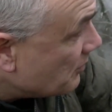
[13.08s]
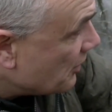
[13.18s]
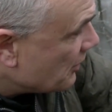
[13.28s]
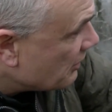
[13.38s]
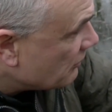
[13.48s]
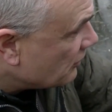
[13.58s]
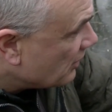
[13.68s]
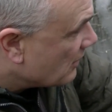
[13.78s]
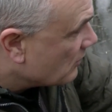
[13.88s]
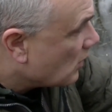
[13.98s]
perch,
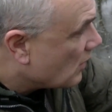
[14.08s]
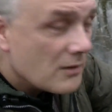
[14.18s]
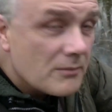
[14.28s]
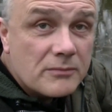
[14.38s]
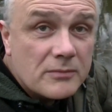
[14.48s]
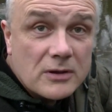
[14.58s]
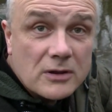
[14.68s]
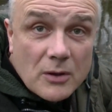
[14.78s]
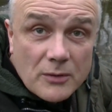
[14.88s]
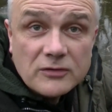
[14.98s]
and what I'm
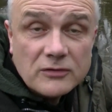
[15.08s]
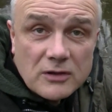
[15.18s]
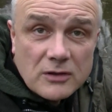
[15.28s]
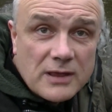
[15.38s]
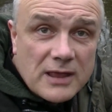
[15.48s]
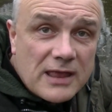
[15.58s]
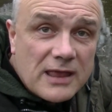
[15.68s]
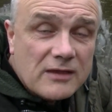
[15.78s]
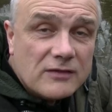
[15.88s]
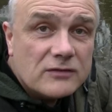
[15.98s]
going to do
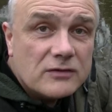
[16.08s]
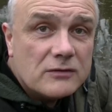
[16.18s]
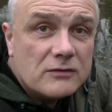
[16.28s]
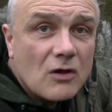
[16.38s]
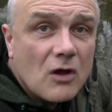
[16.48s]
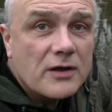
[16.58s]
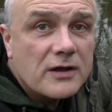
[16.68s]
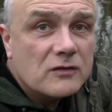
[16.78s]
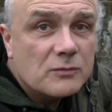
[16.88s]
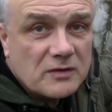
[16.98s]
is to
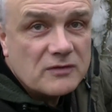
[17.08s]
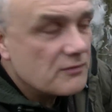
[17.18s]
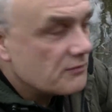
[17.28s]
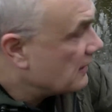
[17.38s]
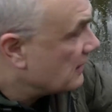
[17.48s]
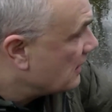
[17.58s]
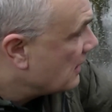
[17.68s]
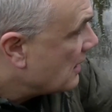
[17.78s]
target specific